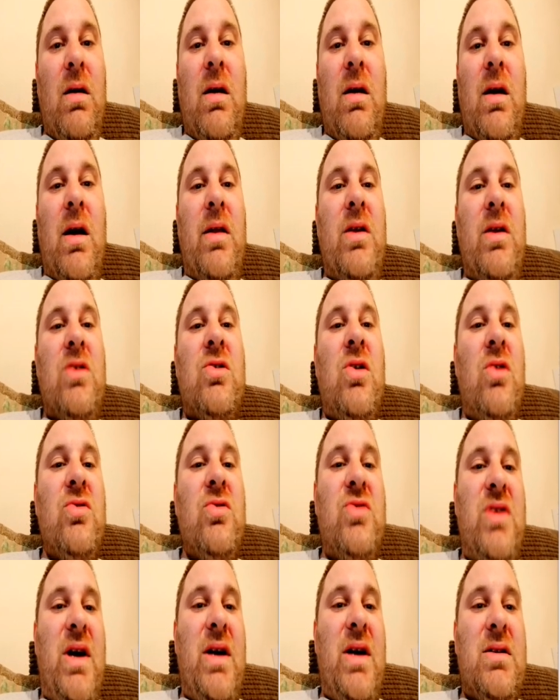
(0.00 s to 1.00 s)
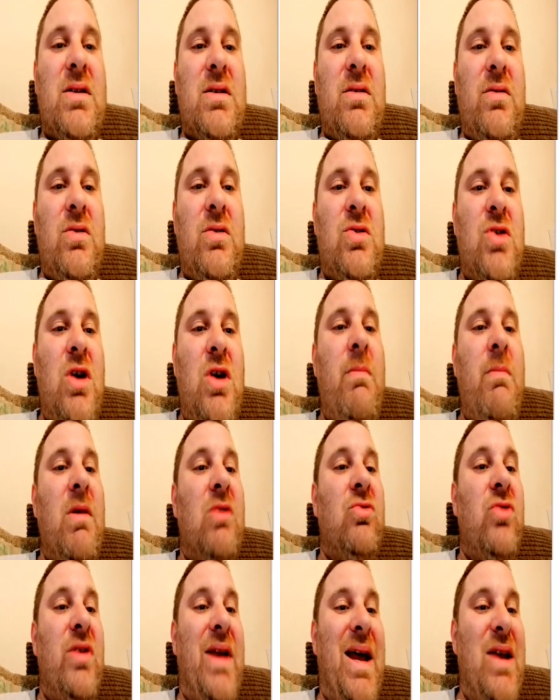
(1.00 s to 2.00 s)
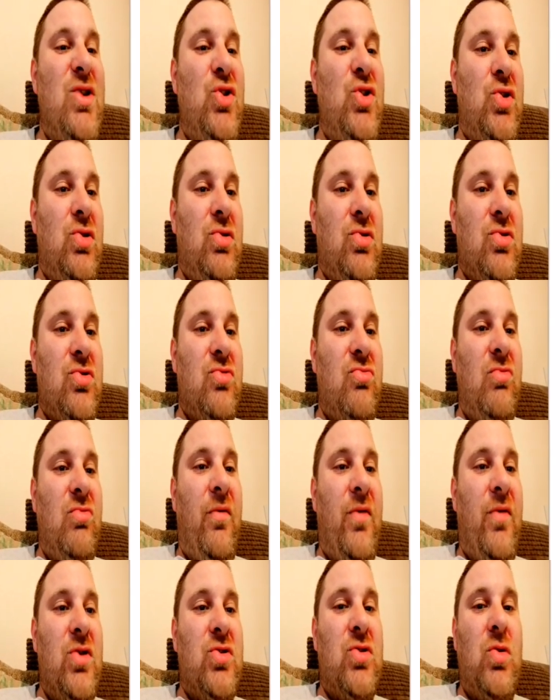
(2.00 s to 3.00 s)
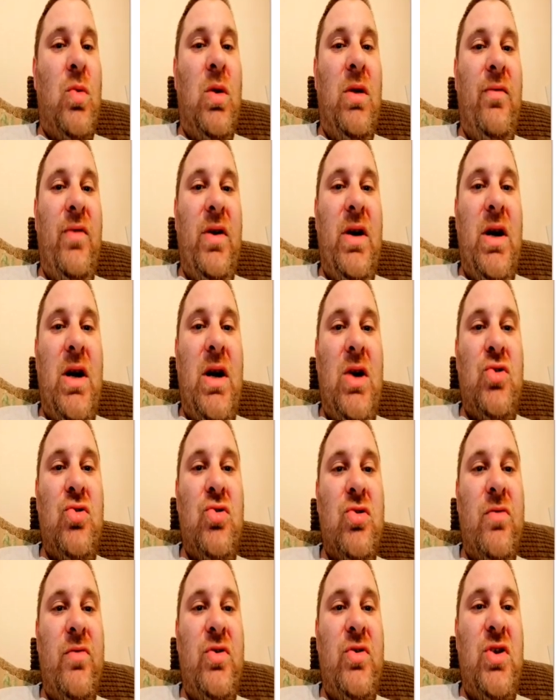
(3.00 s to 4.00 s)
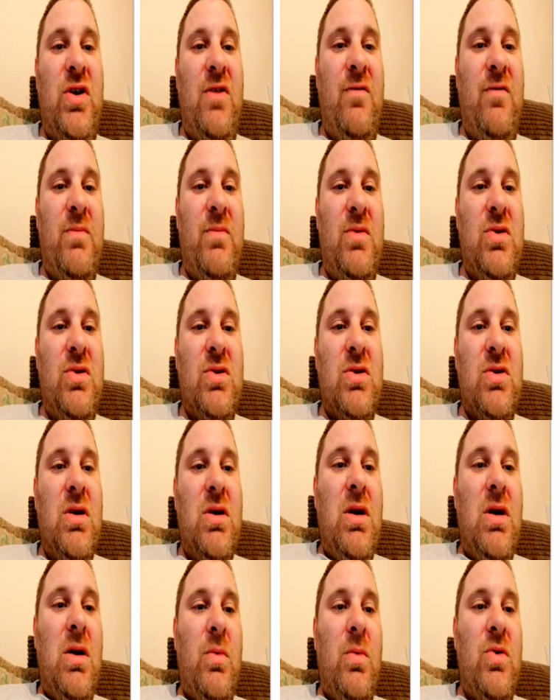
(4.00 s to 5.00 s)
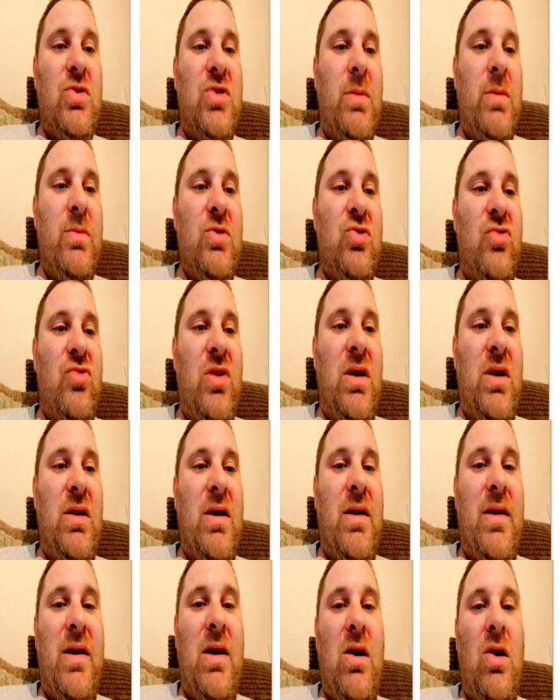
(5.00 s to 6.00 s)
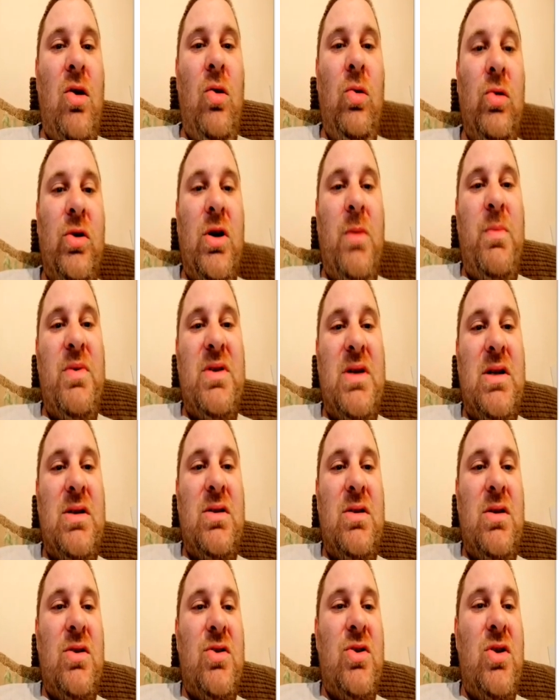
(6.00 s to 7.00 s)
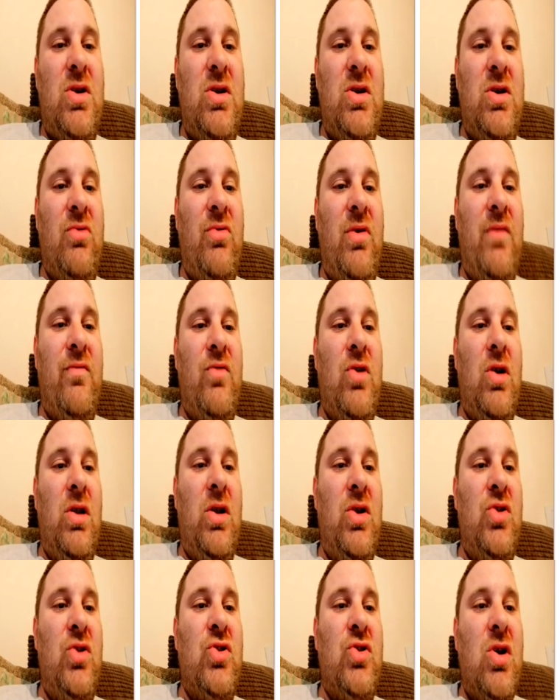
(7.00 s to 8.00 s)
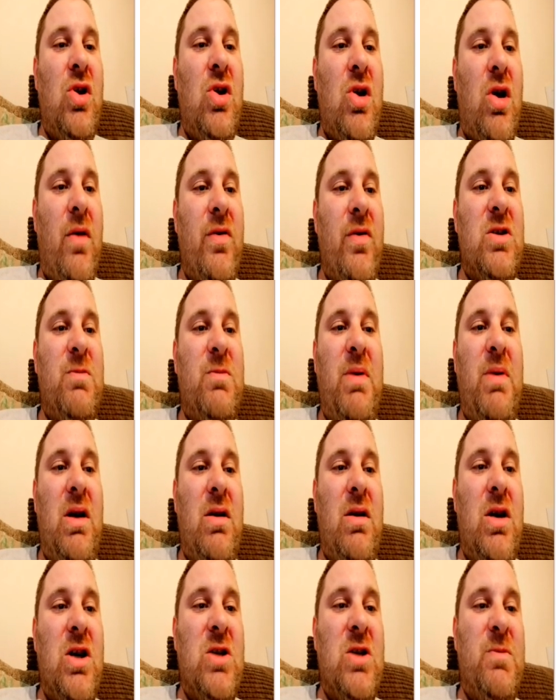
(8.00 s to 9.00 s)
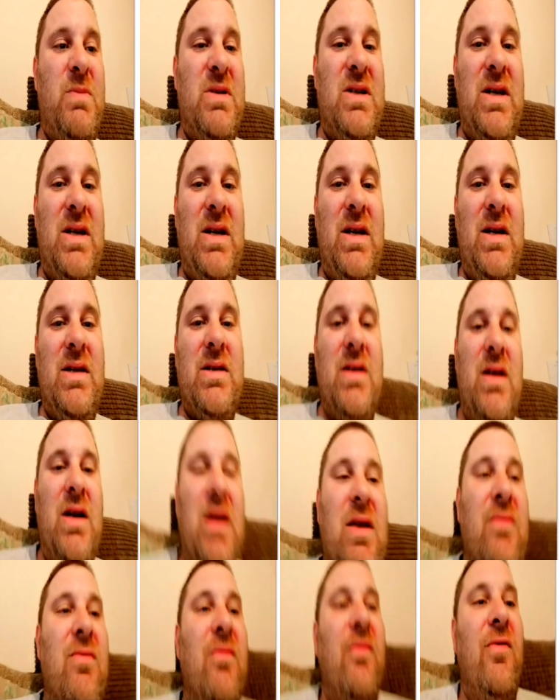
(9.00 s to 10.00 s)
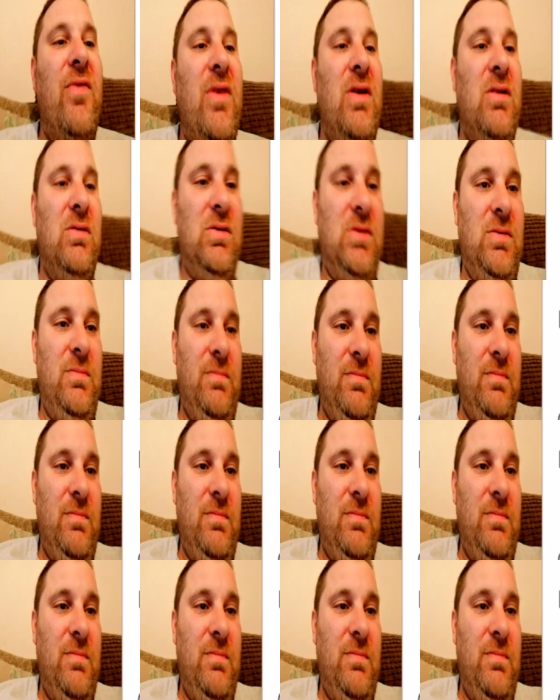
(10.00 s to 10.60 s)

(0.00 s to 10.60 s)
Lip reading: In this context, the term credentials refers to qualifications or achievements which demonstrate that their holder possesses a certain degree of knowledge or expertise in a given field.